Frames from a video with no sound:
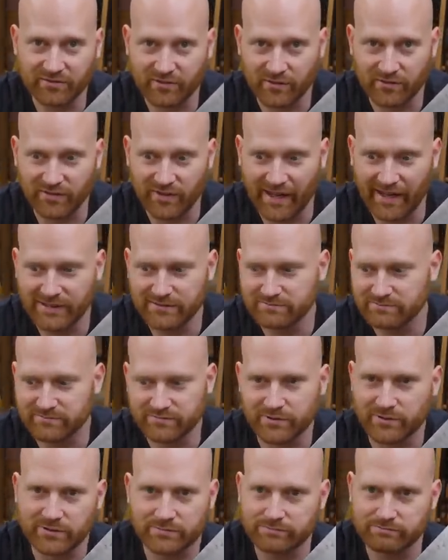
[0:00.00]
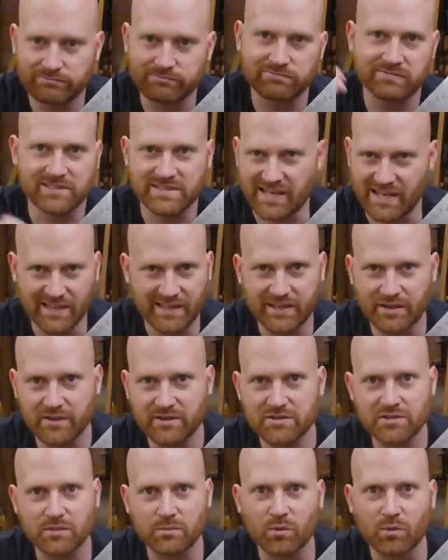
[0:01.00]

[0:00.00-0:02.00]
for flat for ten years or